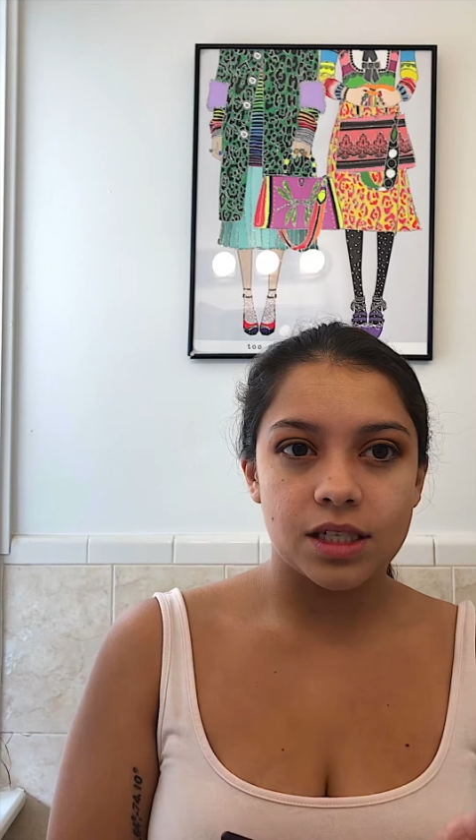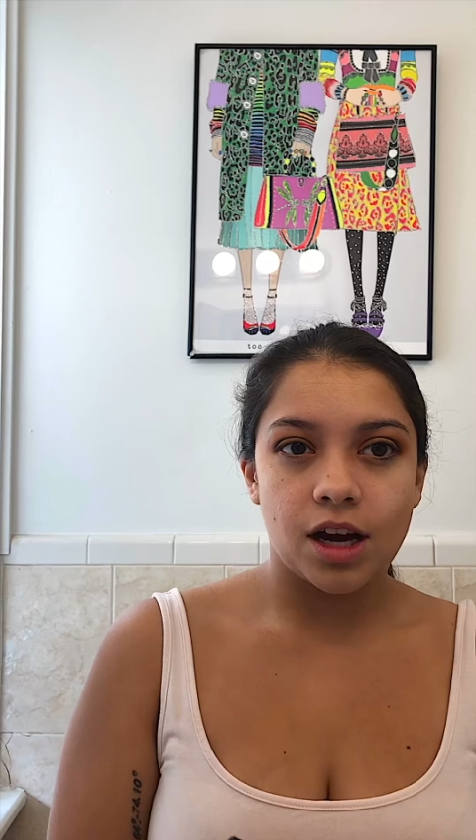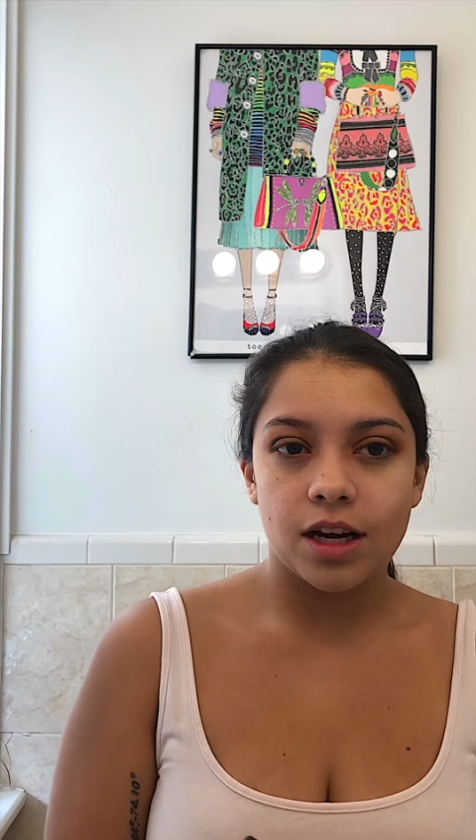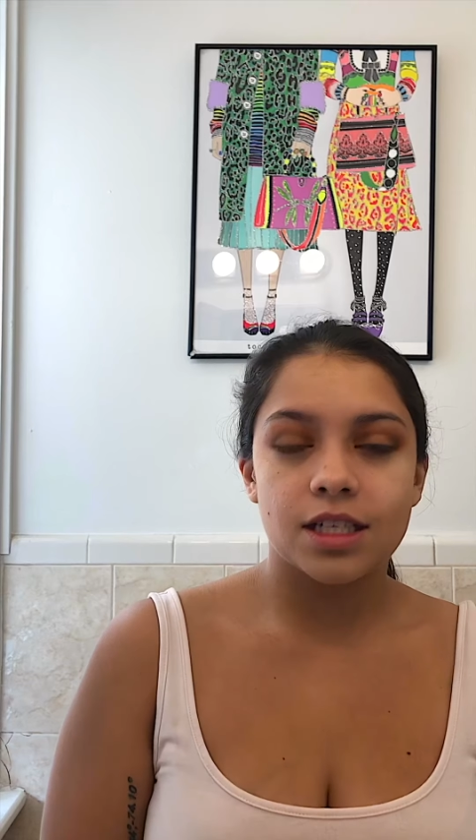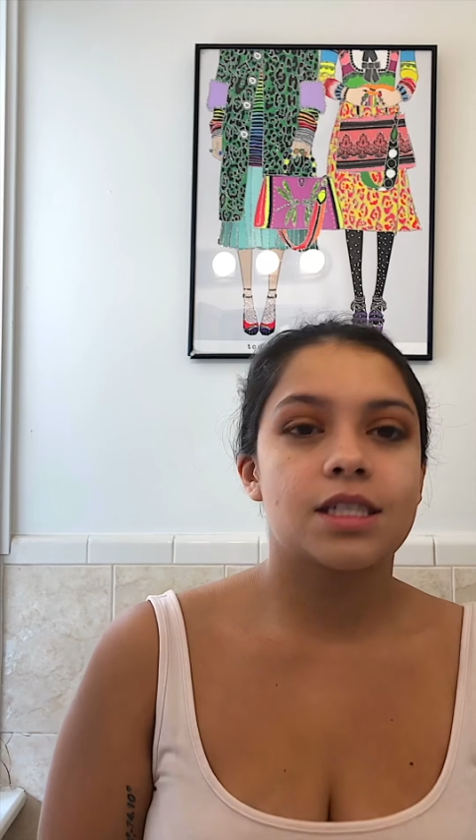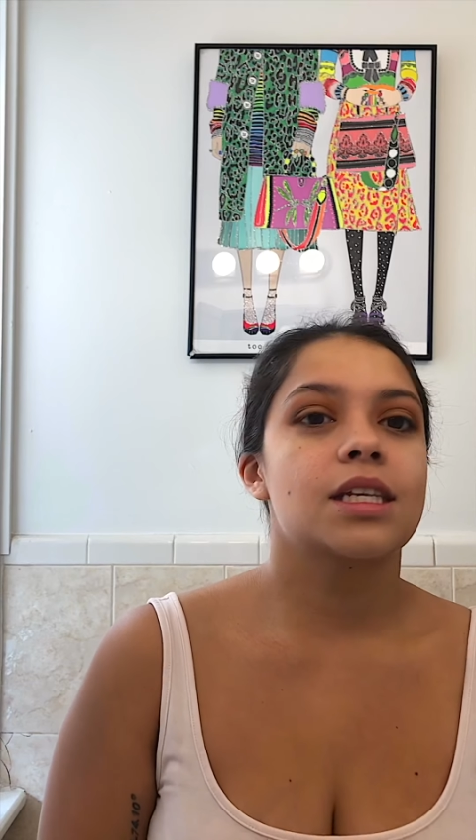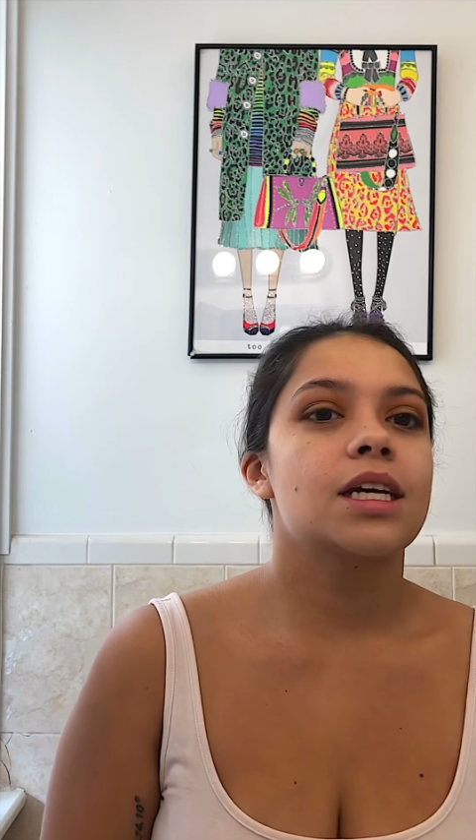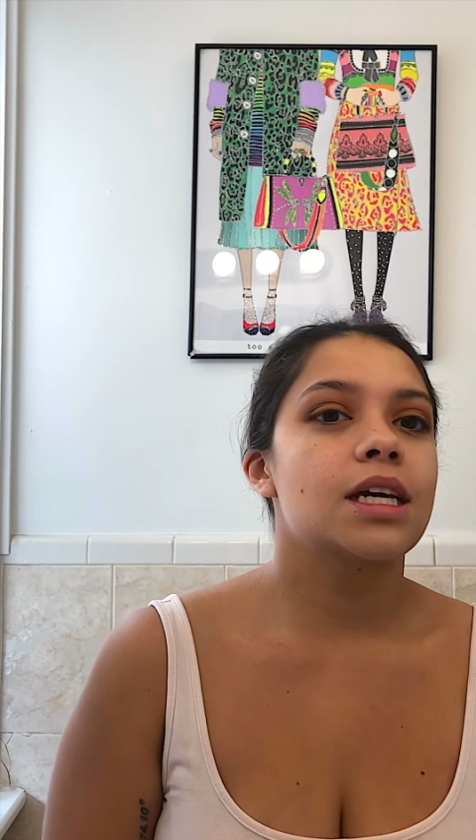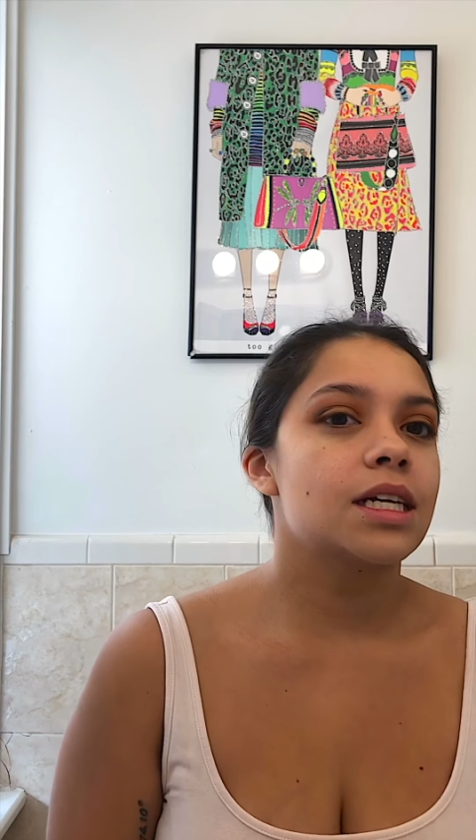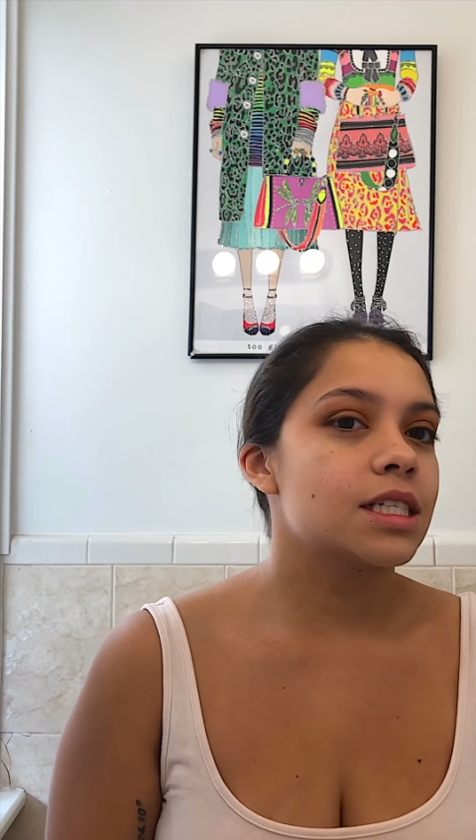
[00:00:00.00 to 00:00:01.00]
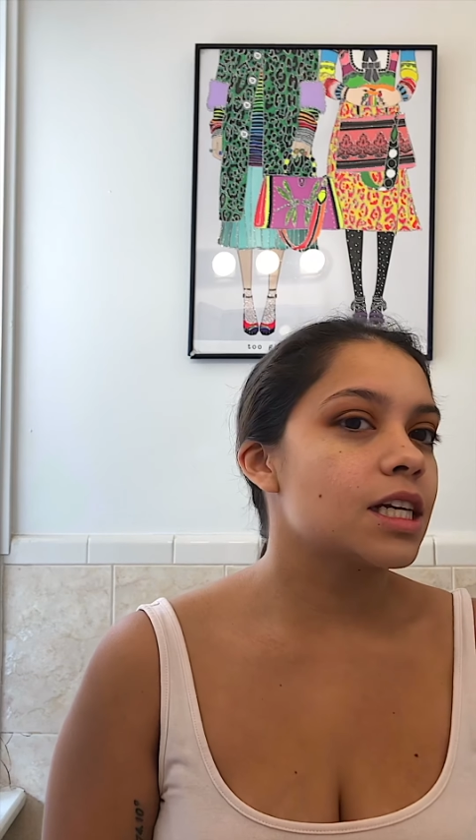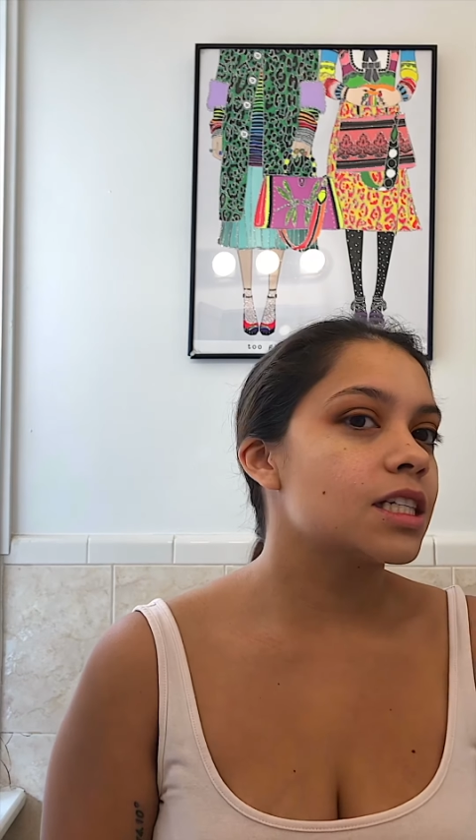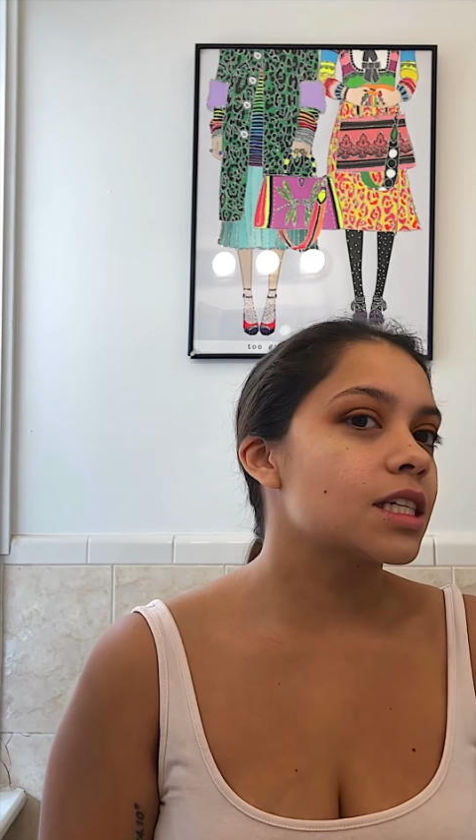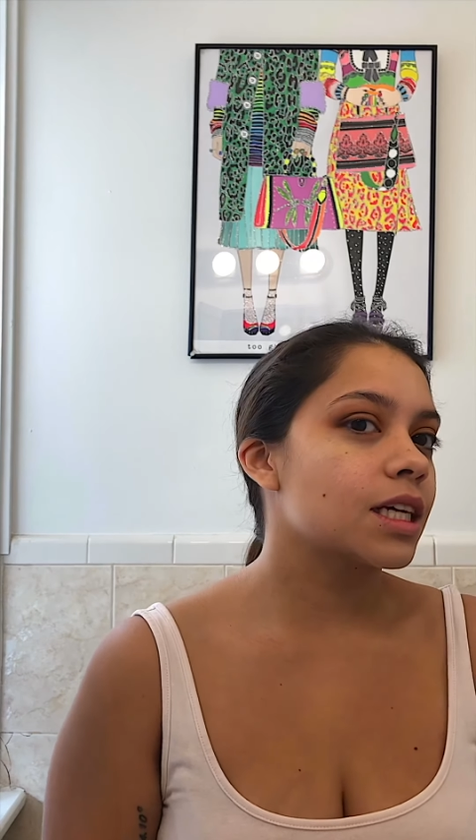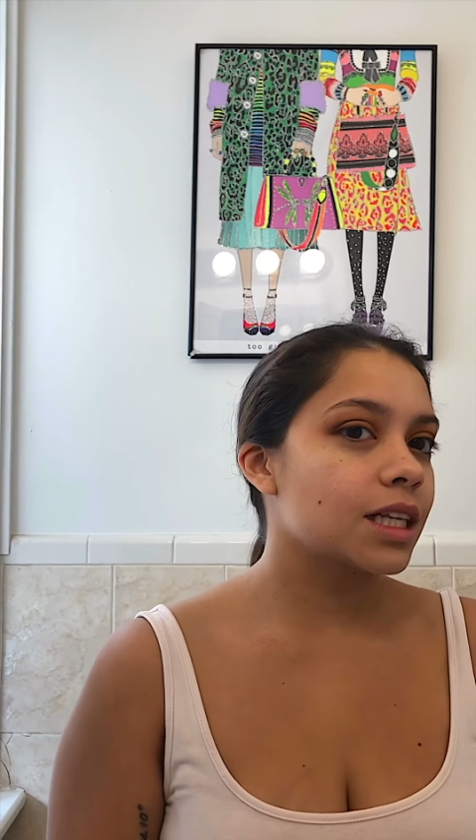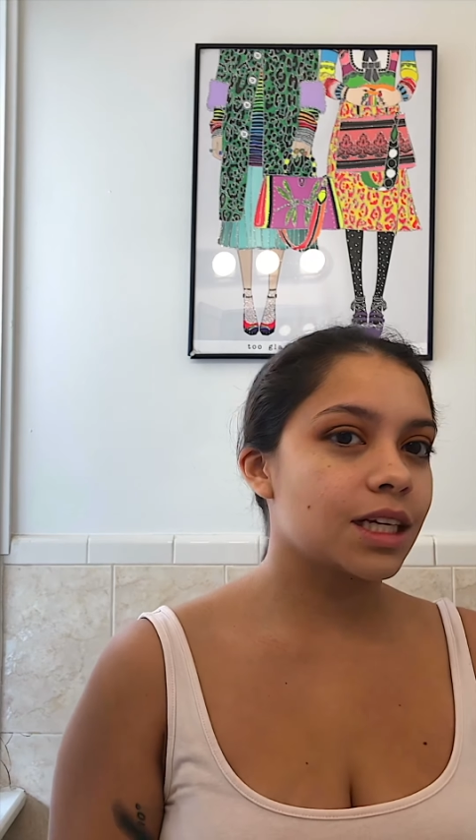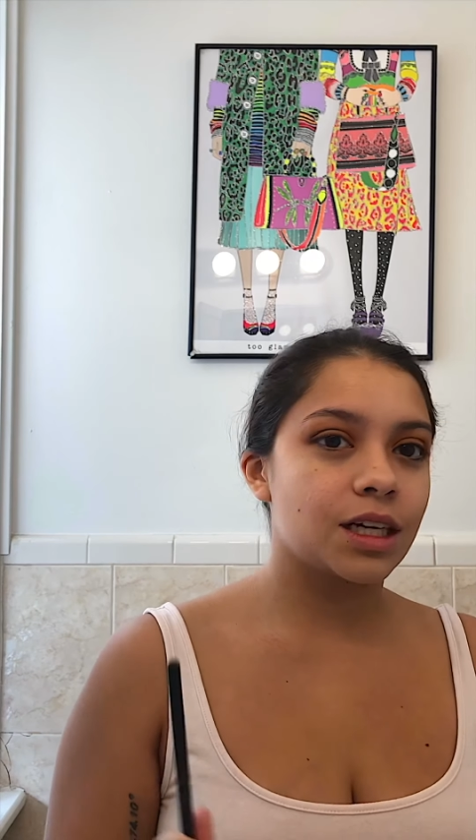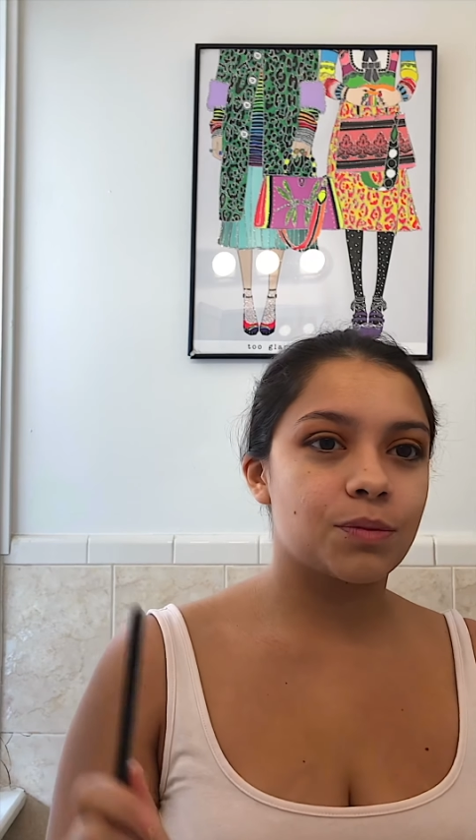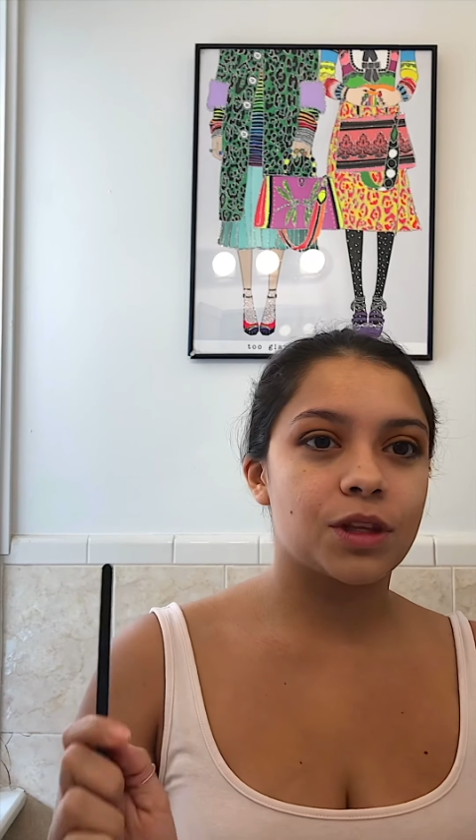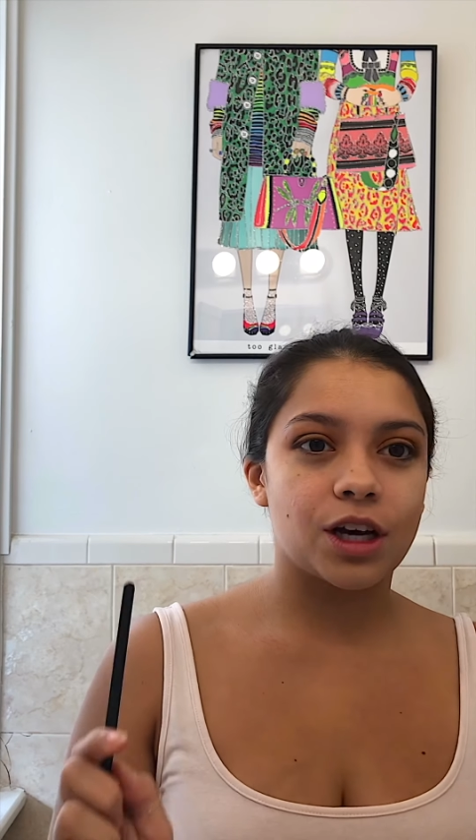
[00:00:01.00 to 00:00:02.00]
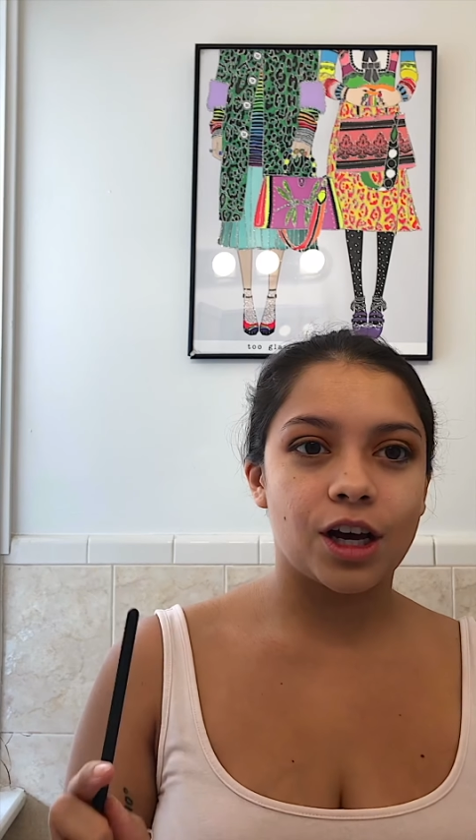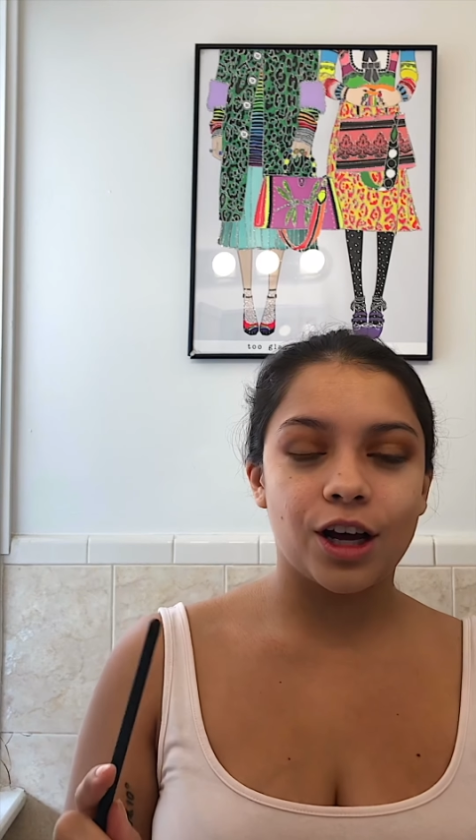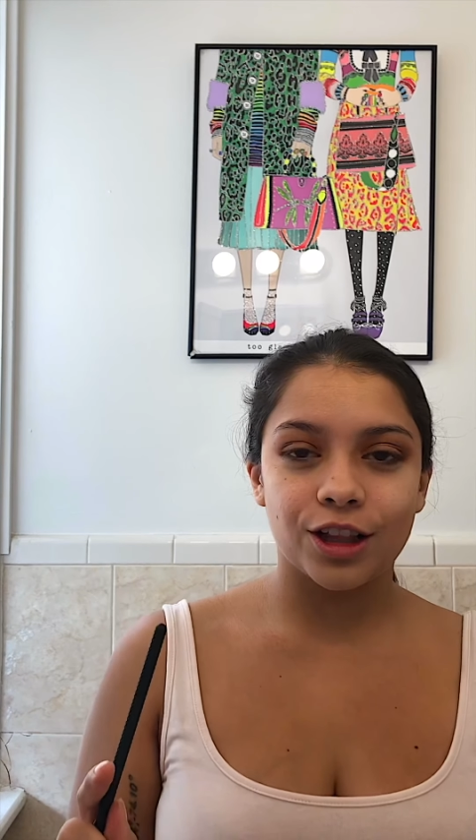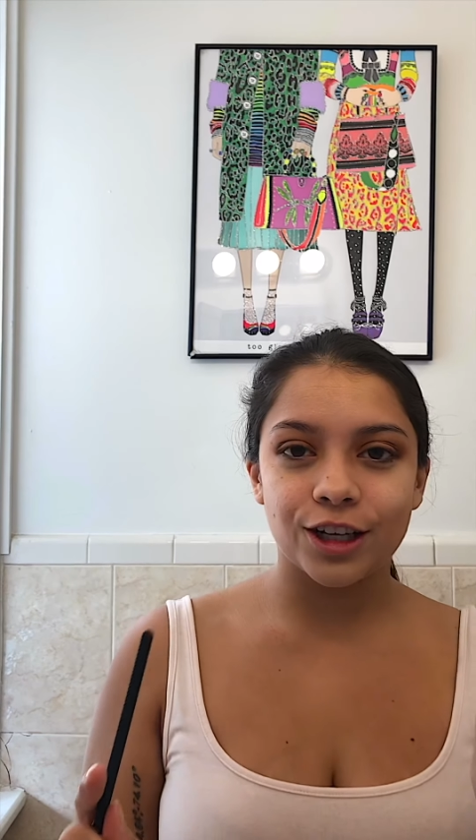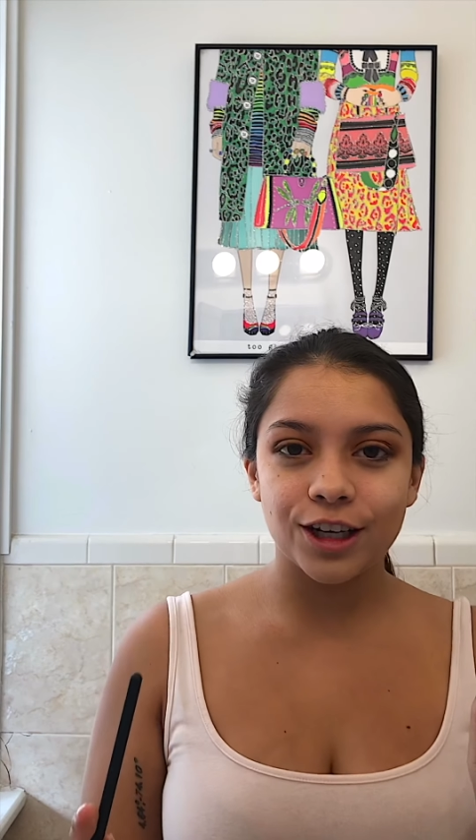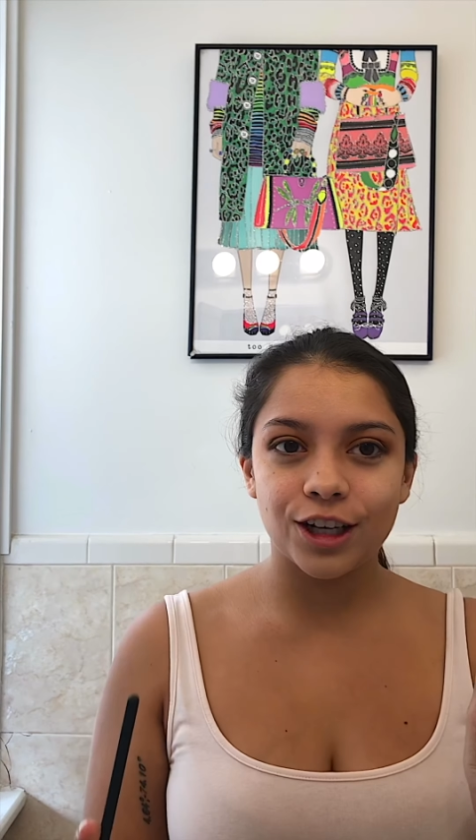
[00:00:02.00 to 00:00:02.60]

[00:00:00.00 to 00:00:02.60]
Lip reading: honestly it doesn't clean up the color